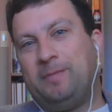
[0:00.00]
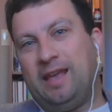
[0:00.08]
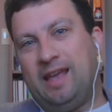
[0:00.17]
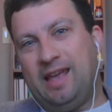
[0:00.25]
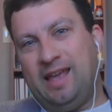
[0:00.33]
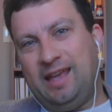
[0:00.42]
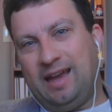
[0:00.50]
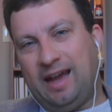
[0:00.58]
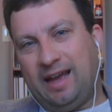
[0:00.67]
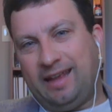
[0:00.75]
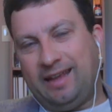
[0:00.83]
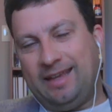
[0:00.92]

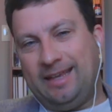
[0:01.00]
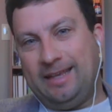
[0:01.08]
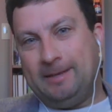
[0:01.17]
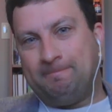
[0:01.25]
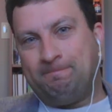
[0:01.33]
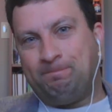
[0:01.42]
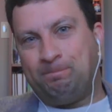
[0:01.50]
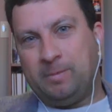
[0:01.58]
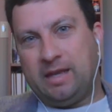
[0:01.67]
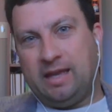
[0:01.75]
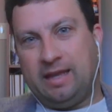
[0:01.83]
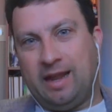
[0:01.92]
AI
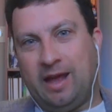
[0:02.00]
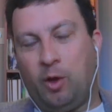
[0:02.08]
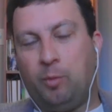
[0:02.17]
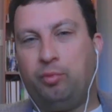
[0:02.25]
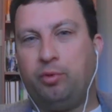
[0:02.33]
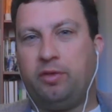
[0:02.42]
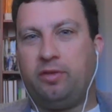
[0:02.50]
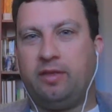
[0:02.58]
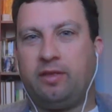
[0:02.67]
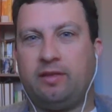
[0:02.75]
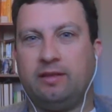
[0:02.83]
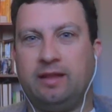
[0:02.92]
can help with
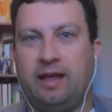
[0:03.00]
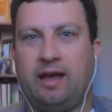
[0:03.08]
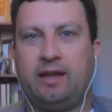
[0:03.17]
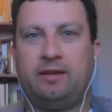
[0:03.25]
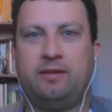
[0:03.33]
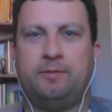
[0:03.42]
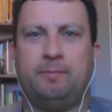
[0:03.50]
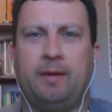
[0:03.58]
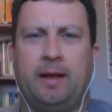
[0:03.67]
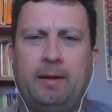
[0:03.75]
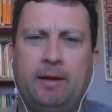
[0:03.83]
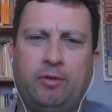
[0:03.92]
this a lot.
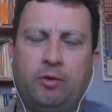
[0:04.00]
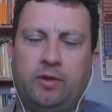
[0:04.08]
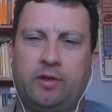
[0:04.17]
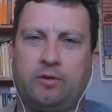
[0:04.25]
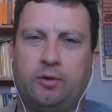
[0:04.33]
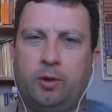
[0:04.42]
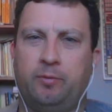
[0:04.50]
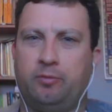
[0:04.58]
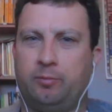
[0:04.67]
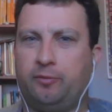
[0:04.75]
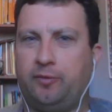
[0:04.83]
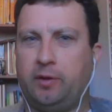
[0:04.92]
I, I stole this term
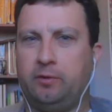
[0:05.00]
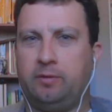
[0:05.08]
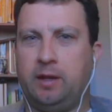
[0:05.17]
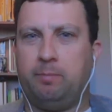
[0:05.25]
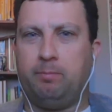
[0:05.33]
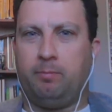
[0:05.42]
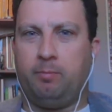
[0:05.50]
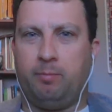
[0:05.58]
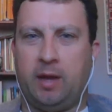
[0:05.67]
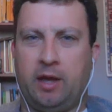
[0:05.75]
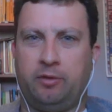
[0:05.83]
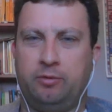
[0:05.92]
from a fellow named
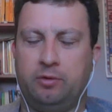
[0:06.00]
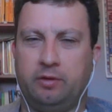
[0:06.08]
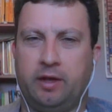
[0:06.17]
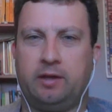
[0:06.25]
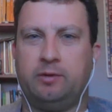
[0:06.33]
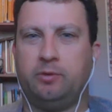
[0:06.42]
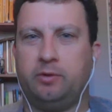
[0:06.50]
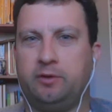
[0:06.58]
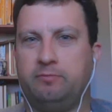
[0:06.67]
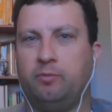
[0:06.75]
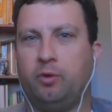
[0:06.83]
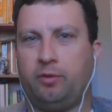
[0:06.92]
Matthew Gladden, who'll
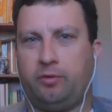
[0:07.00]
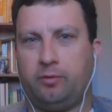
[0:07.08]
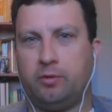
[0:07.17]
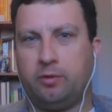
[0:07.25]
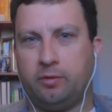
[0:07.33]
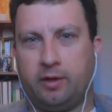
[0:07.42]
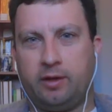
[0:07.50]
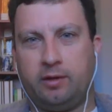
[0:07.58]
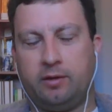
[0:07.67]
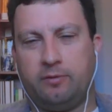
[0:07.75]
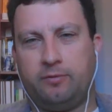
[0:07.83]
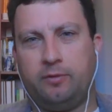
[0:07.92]
give more thorough credit
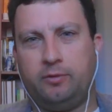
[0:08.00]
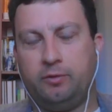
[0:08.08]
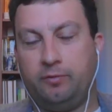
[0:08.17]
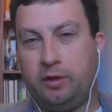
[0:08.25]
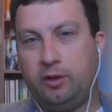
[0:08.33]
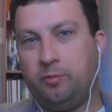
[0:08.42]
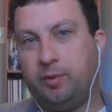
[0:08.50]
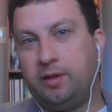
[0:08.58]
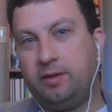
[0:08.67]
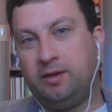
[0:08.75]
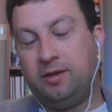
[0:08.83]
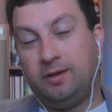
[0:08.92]
in a future video,
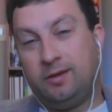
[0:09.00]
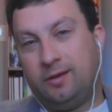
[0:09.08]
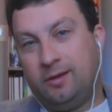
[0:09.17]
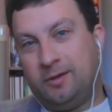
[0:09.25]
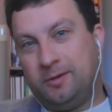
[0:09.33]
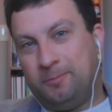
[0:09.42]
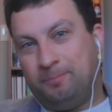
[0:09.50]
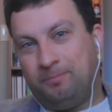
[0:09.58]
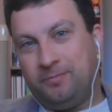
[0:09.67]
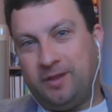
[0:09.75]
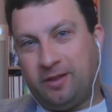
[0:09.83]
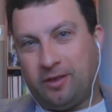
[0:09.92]
but
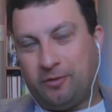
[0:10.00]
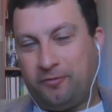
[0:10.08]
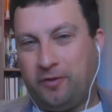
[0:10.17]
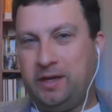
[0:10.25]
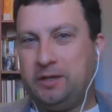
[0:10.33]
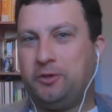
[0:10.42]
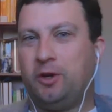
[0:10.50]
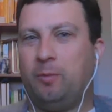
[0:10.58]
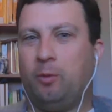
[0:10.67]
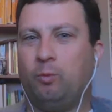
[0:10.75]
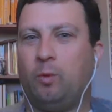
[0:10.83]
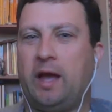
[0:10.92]
there's this funny term, a
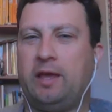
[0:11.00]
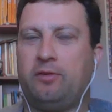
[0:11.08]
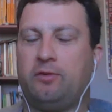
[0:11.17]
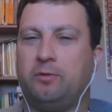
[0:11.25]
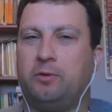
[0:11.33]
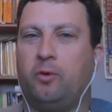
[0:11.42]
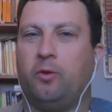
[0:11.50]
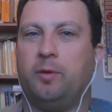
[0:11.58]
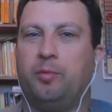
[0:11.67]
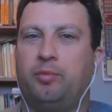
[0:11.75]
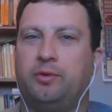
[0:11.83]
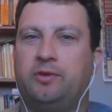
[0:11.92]
rhizocorp,
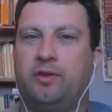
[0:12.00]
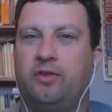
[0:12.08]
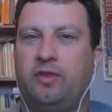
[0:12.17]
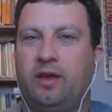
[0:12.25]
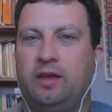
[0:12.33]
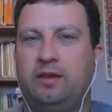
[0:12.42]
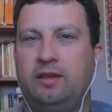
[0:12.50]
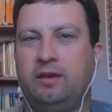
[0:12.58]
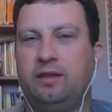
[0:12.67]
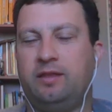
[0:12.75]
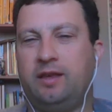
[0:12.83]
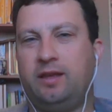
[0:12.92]
which is the
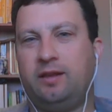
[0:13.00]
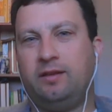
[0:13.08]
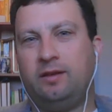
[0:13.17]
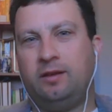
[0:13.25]
idea that,